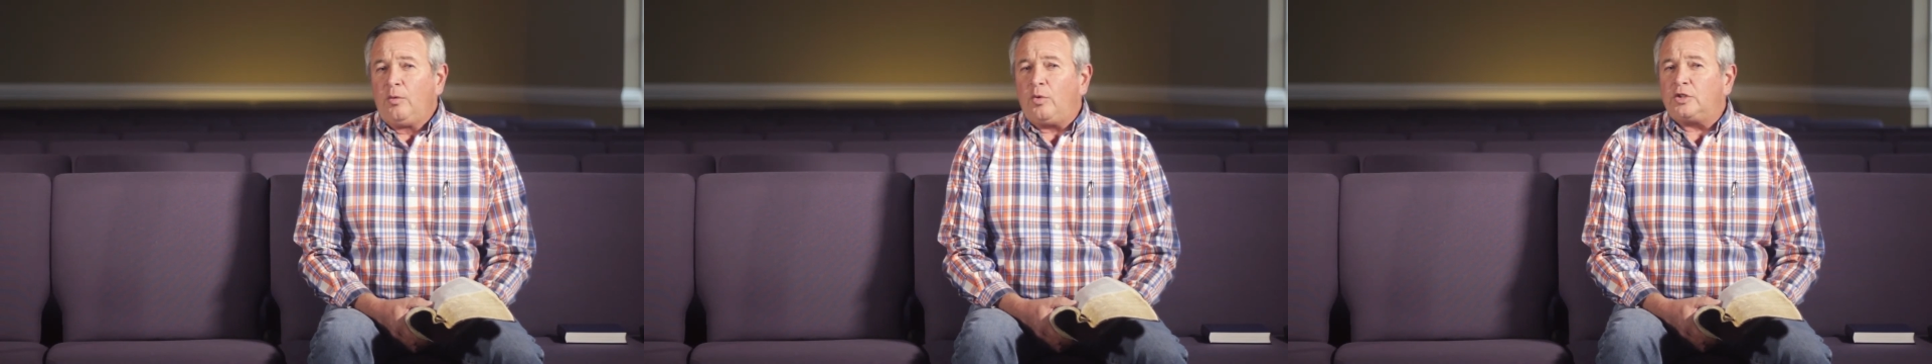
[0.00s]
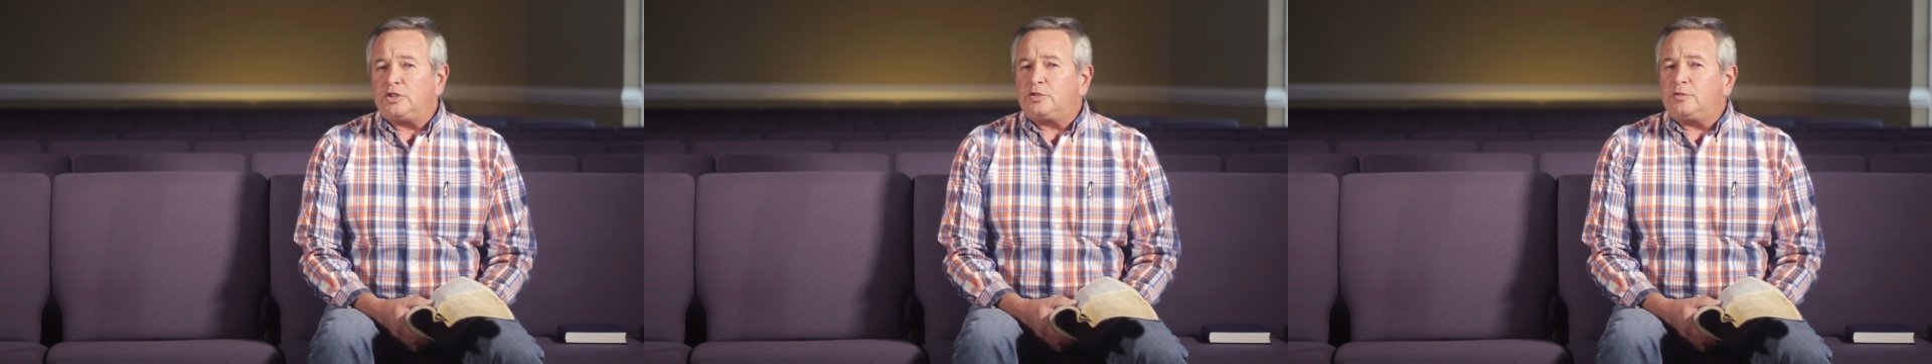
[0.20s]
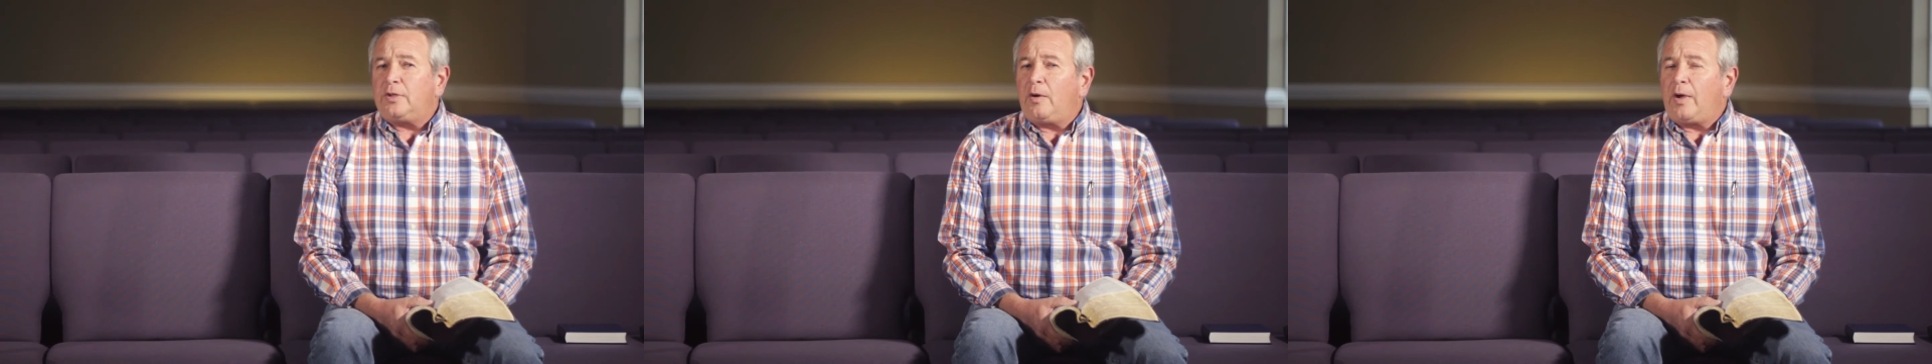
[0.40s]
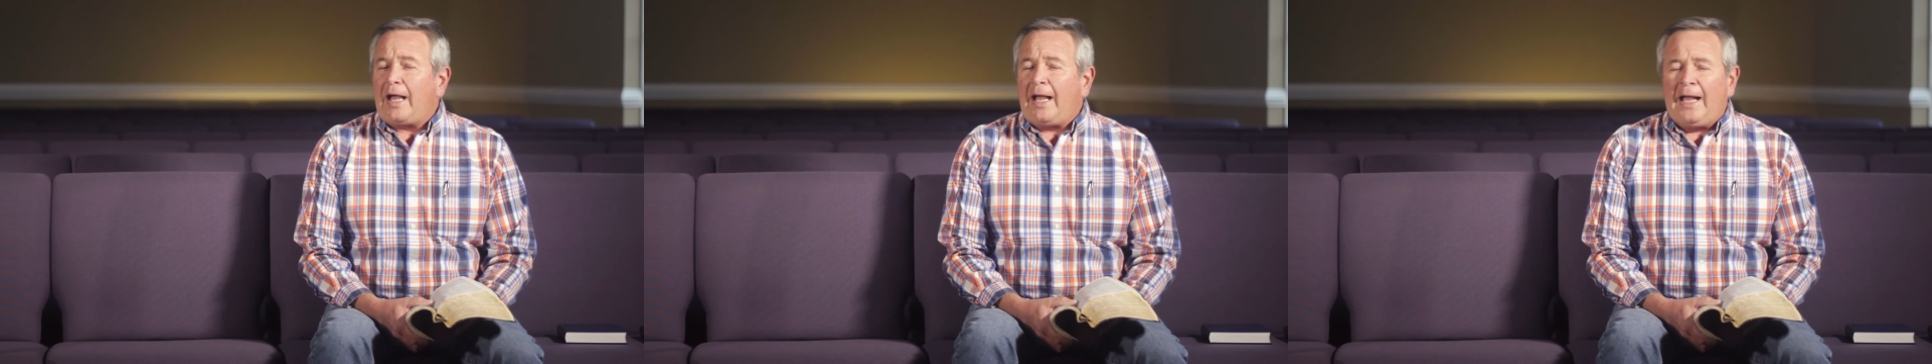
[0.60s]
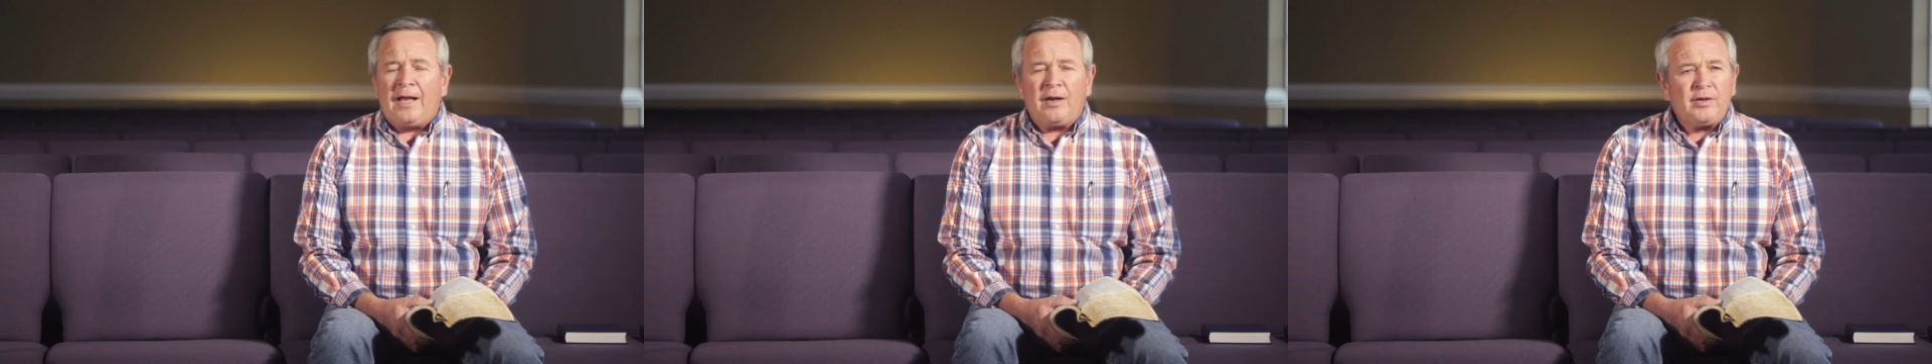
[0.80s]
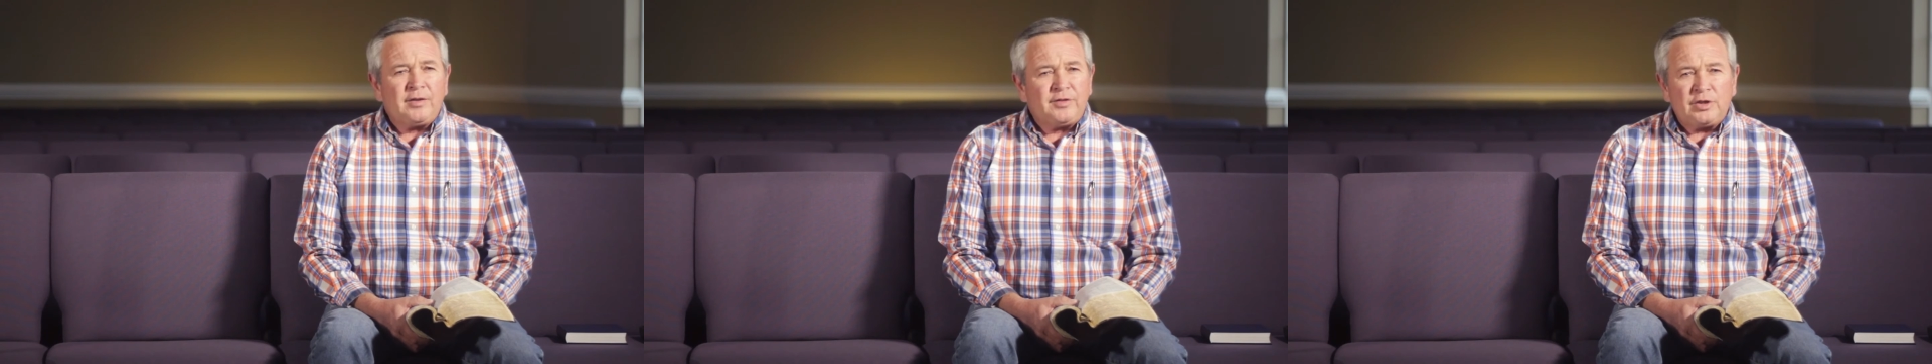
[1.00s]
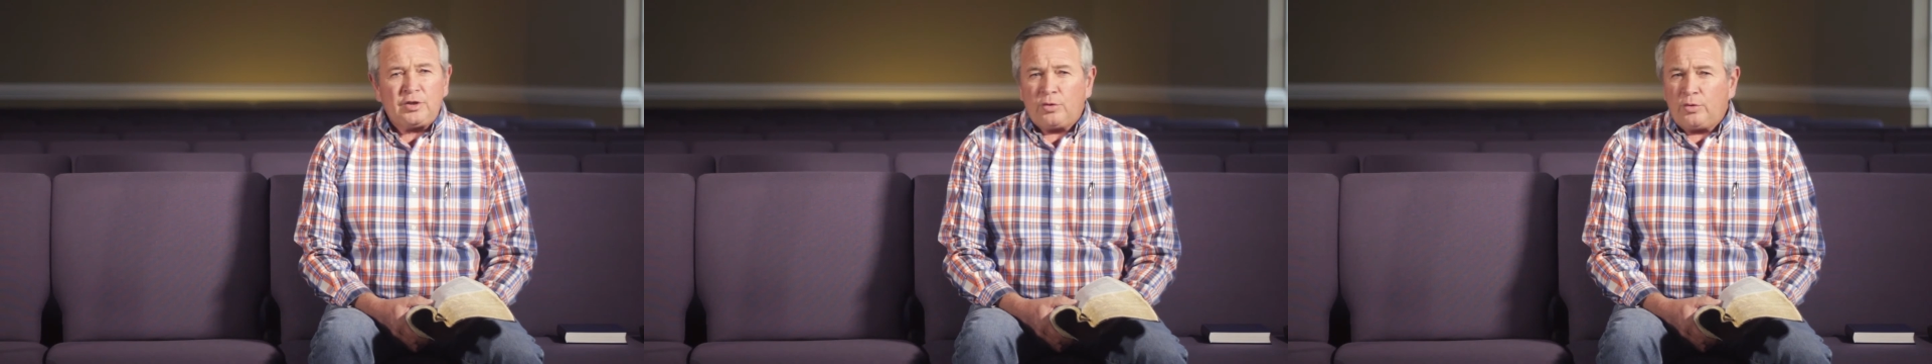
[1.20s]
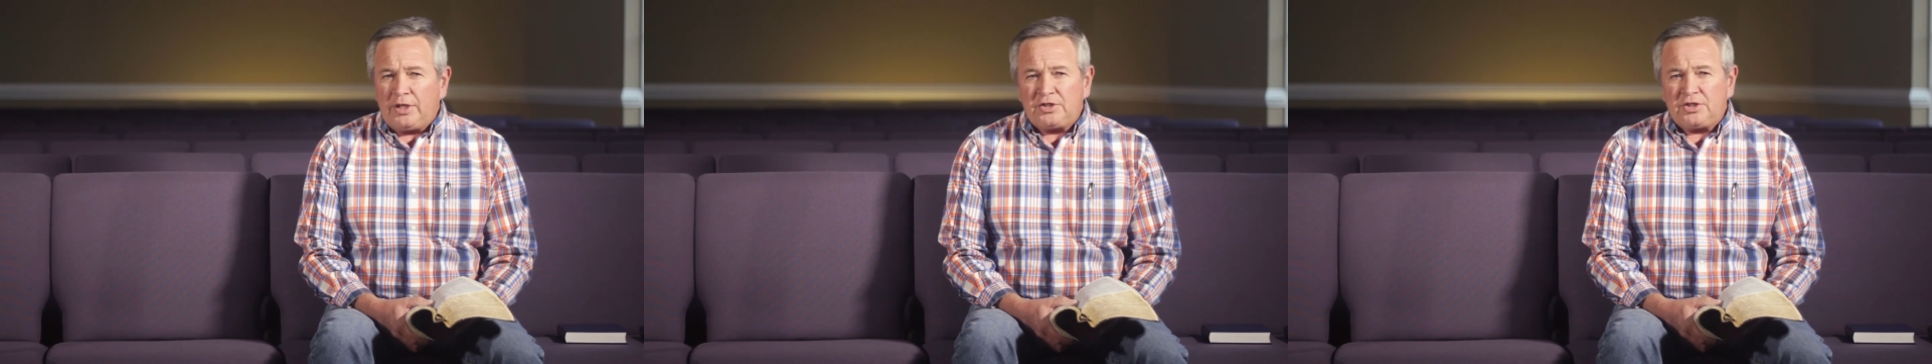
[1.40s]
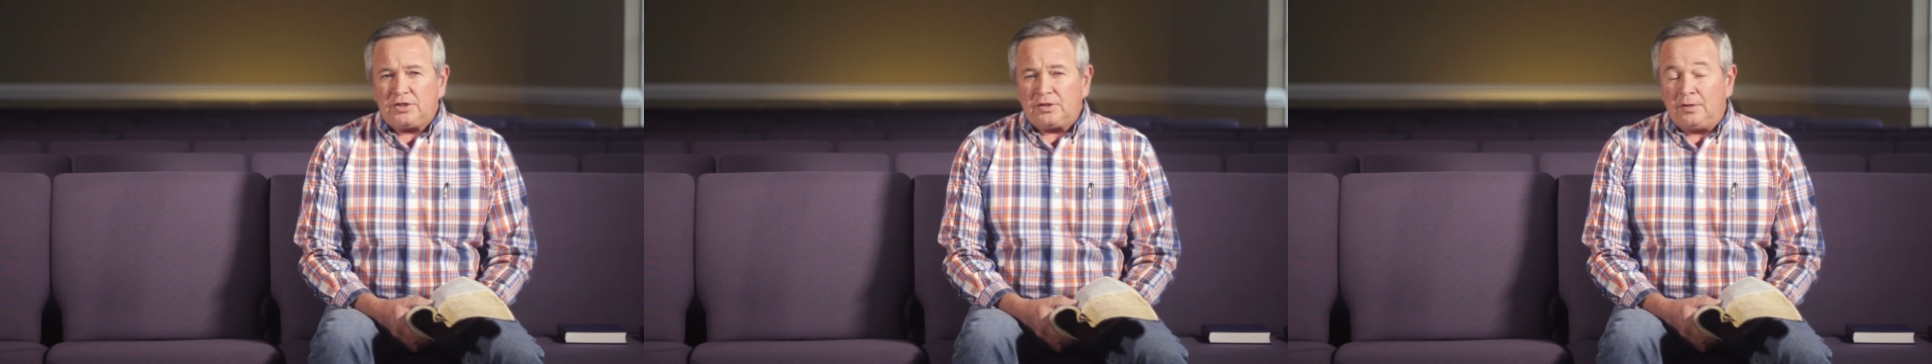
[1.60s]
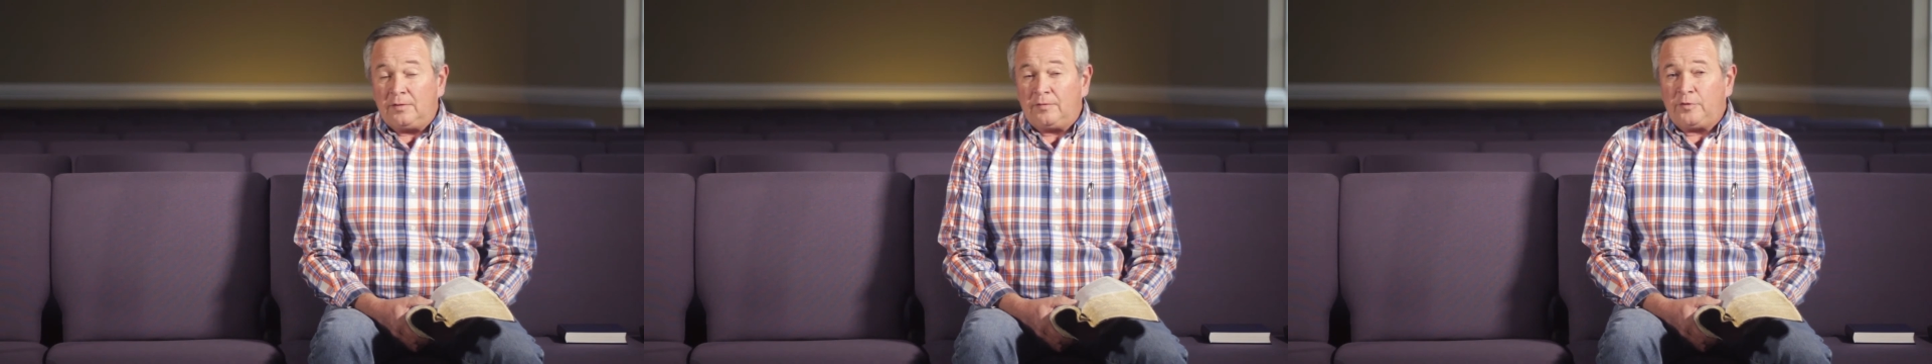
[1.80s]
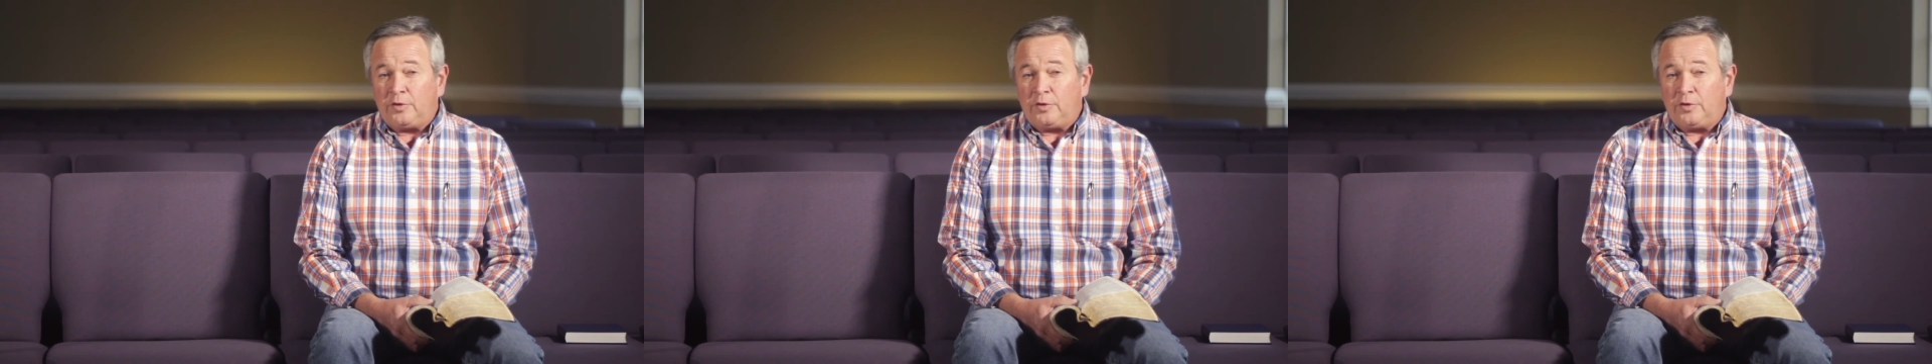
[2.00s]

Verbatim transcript: was out of the question